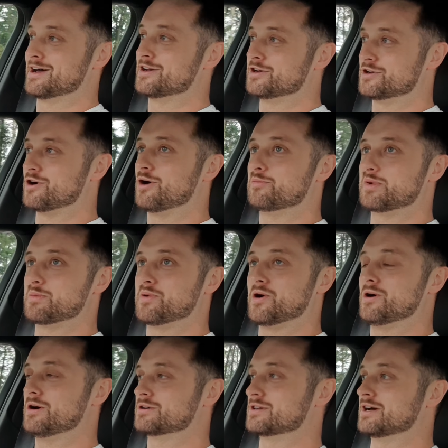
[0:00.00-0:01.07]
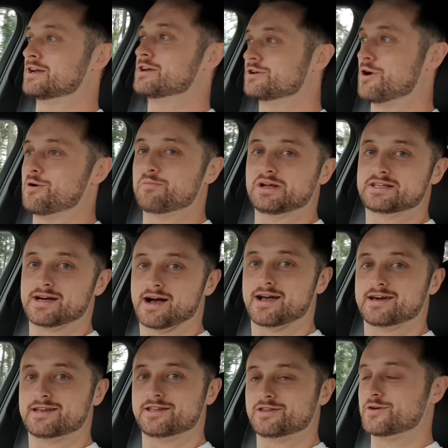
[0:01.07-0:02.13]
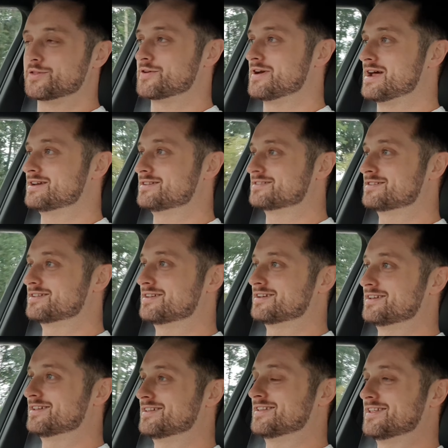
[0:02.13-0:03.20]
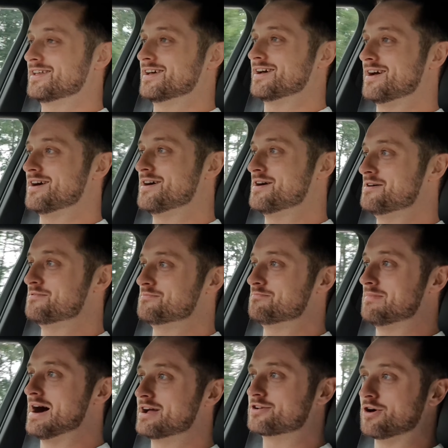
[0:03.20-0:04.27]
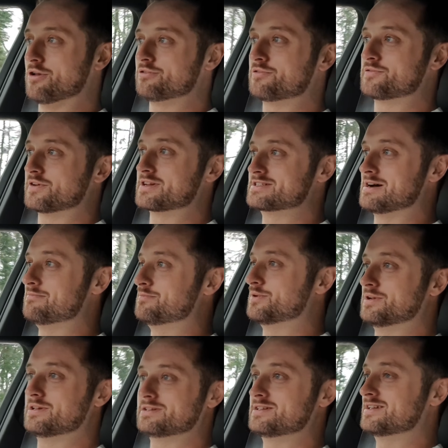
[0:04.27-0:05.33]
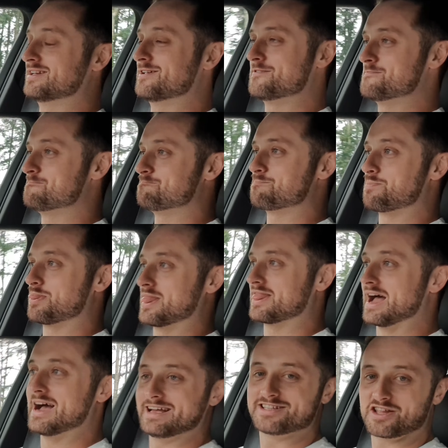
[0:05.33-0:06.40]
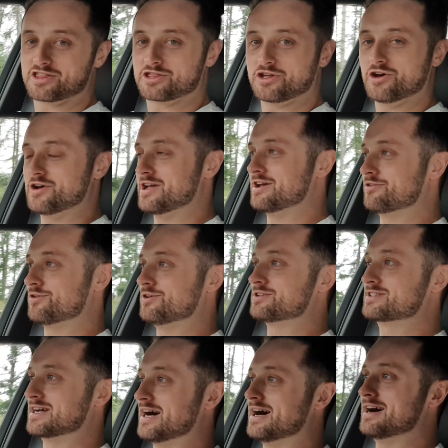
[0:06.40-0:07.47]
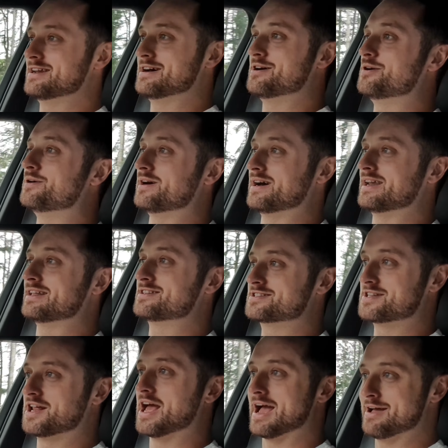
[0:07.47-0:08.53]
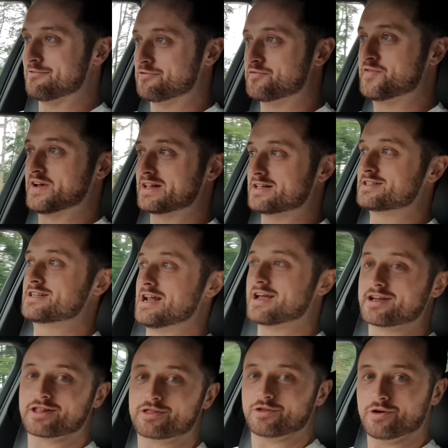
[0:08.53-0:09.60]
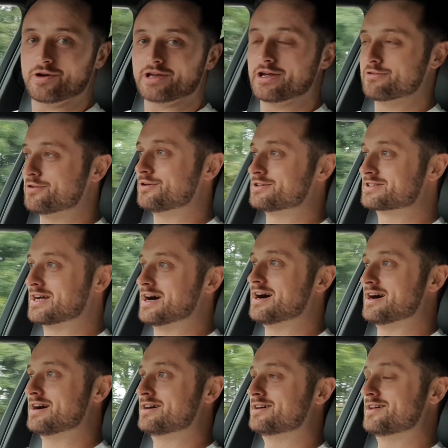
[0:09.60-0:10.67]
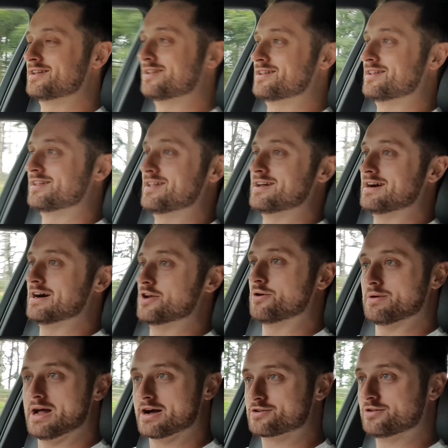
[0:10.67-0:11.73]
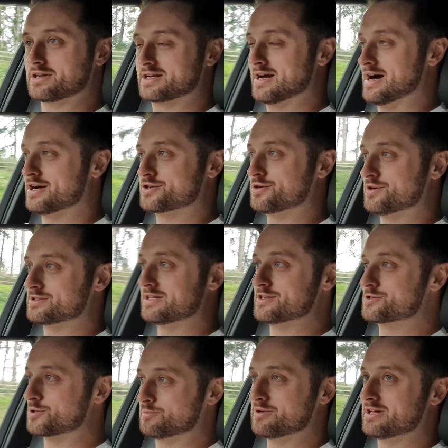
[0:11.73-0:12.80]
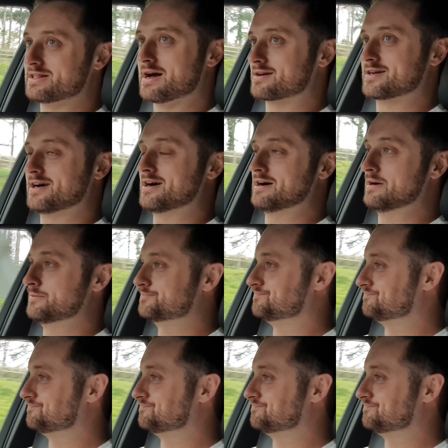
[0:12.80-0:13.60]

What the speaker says: and not be bored and not be tired at the other end. My Golf, for example, that is a 30-year-old car now, and it feels like a 30-year-old car. I know when I go to car shows in the summer in that car,